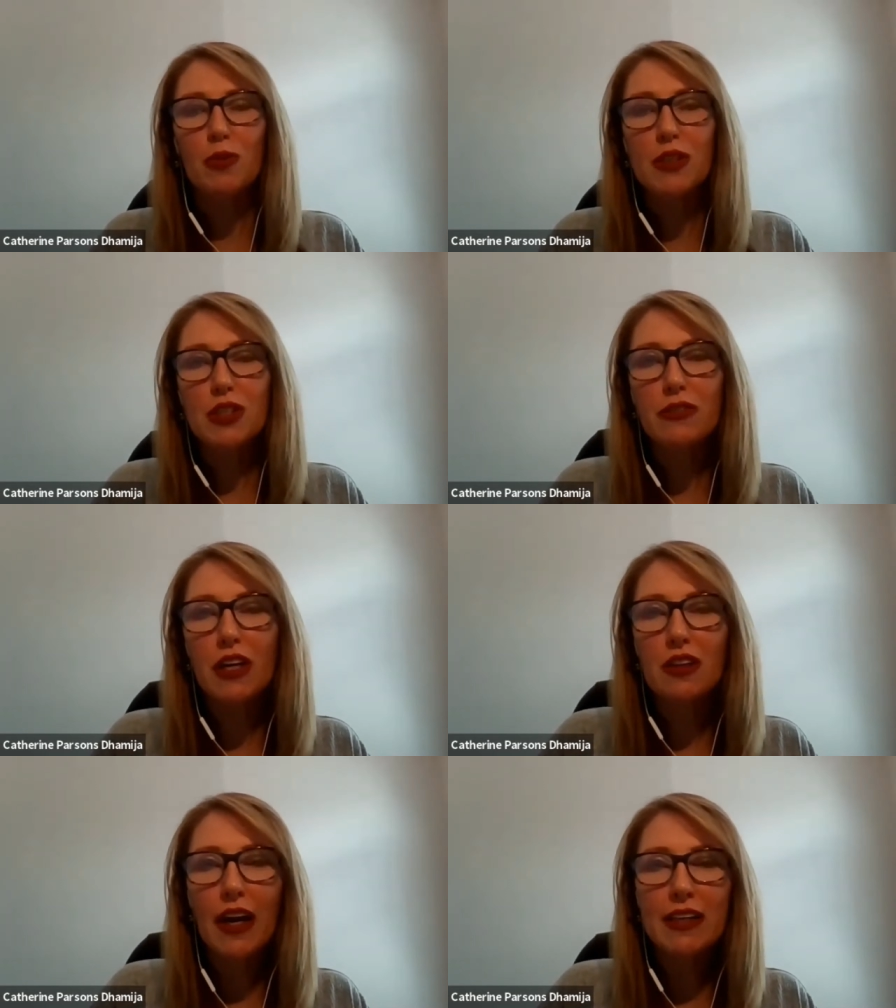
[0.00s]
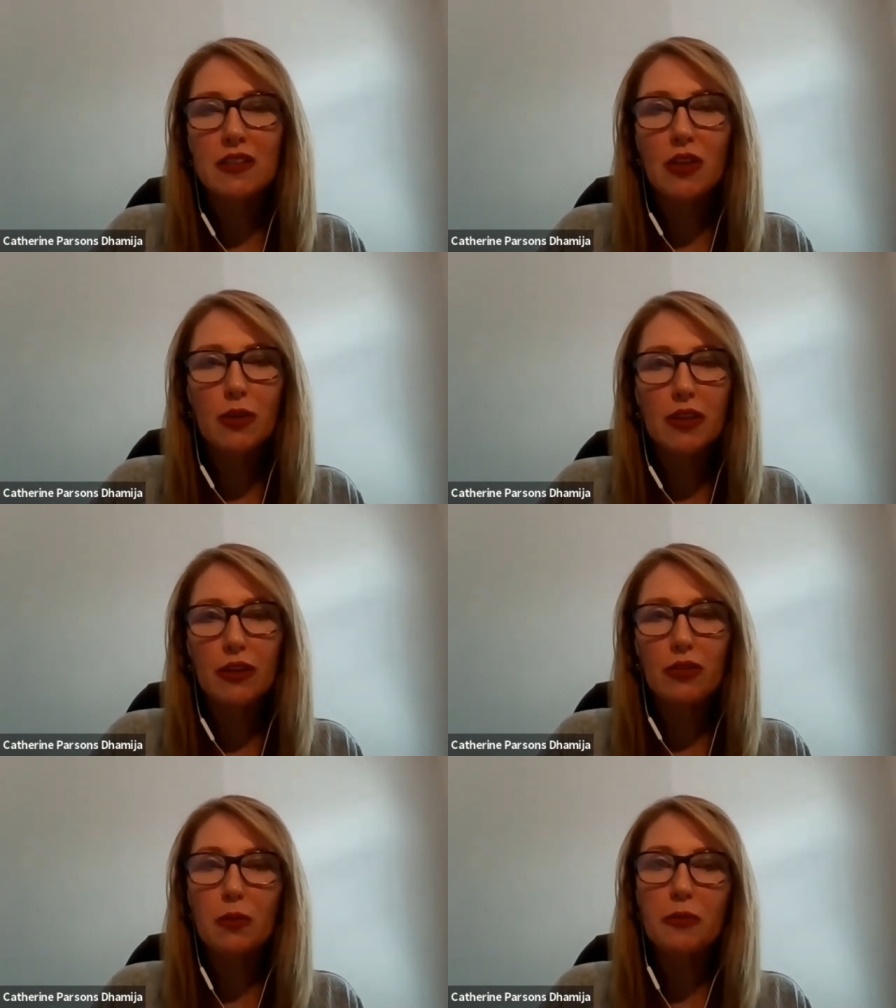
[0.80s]
we serve our clients
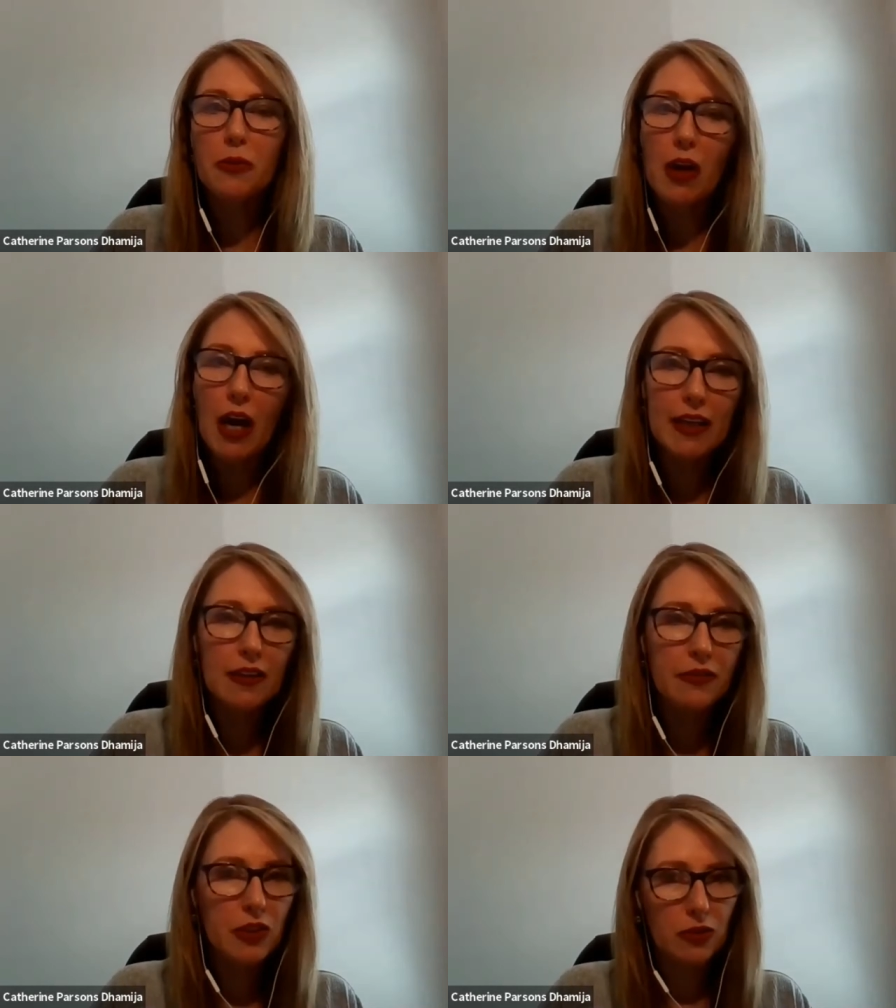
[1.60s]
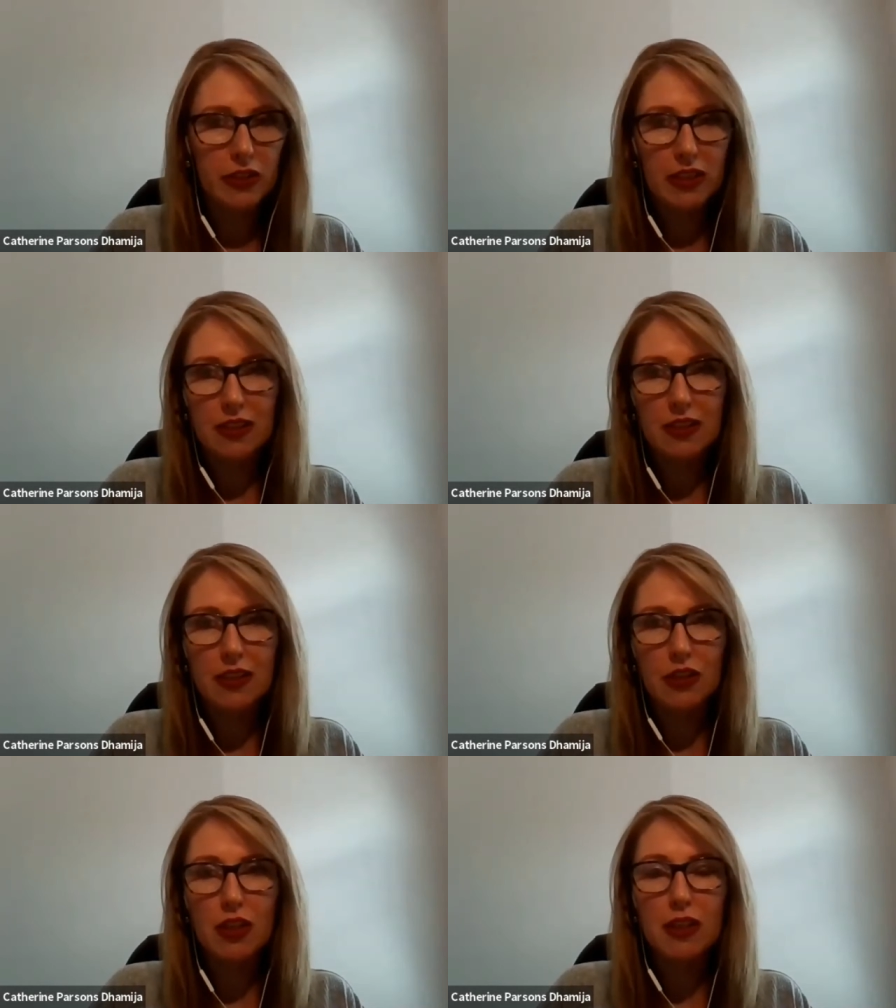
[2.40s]
locally through a variety of services,
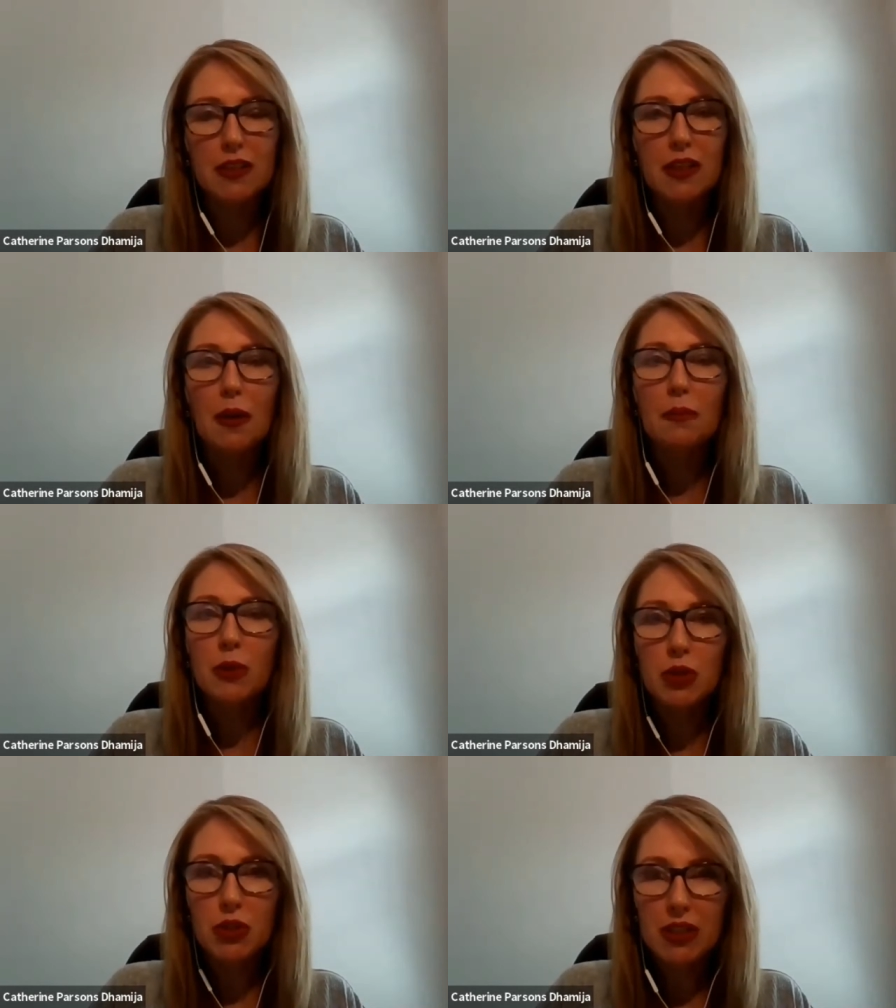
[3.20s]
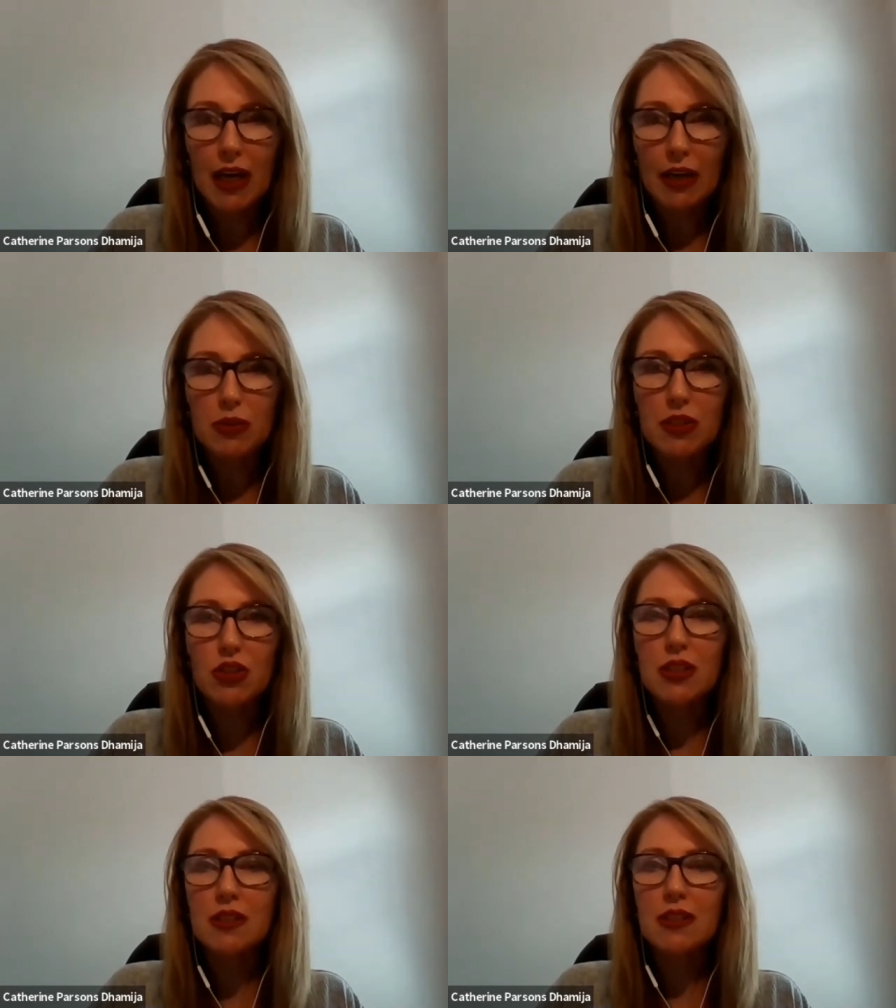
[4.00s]
such as mergers and
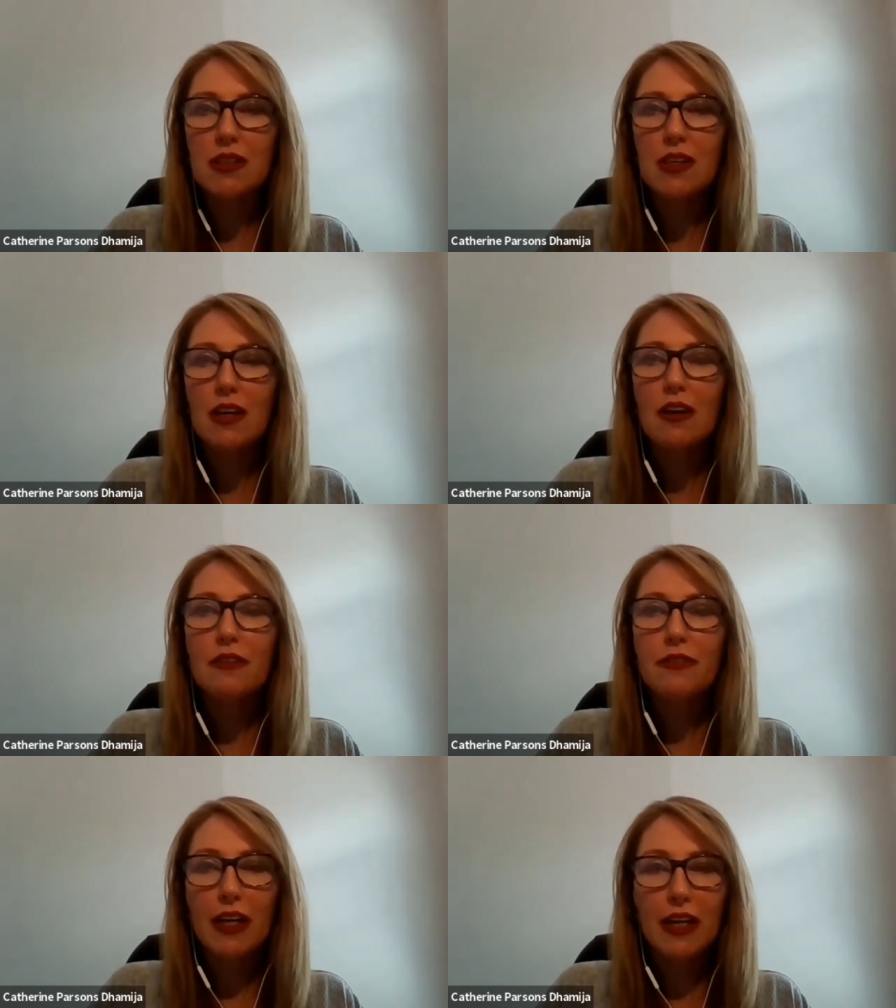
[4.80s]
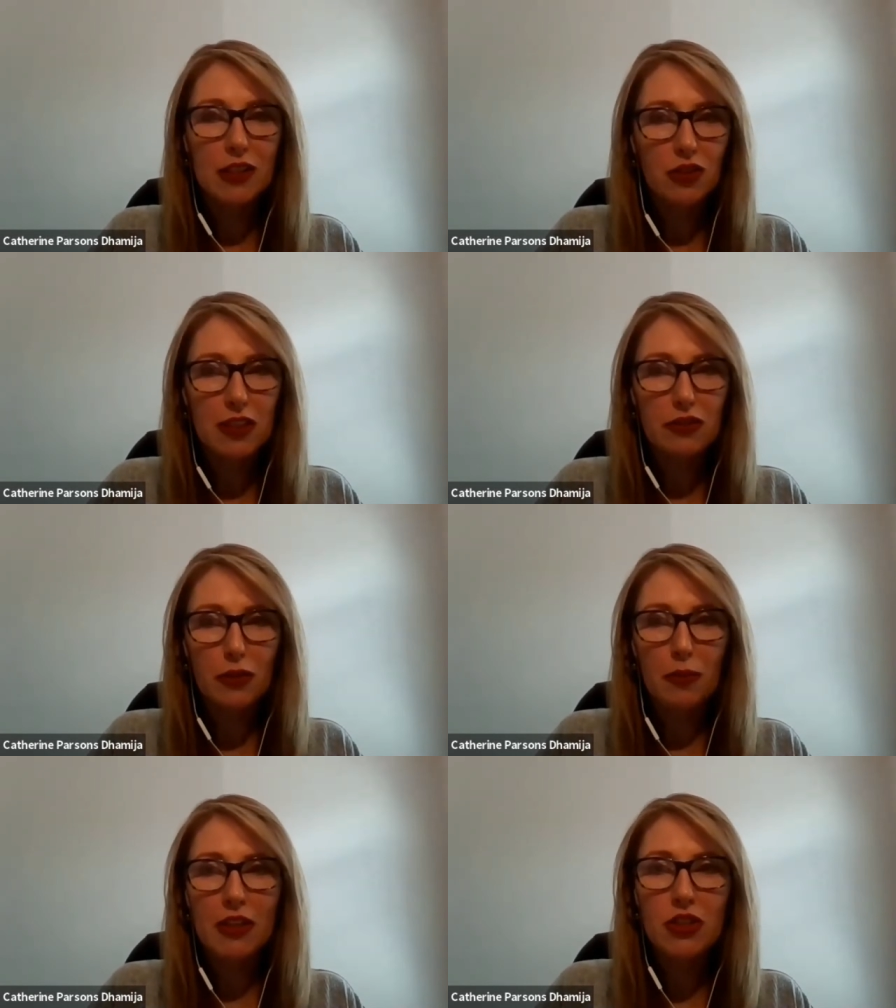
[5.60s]
acquisitions, finance
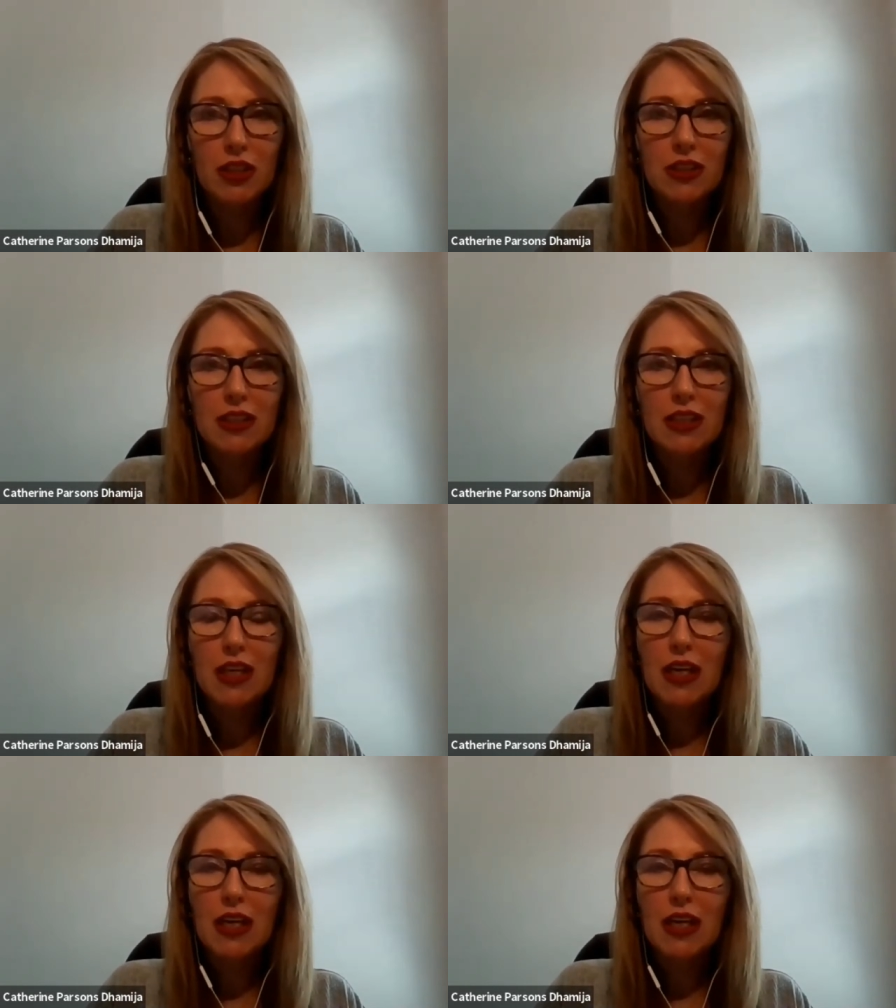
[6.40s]
transformation,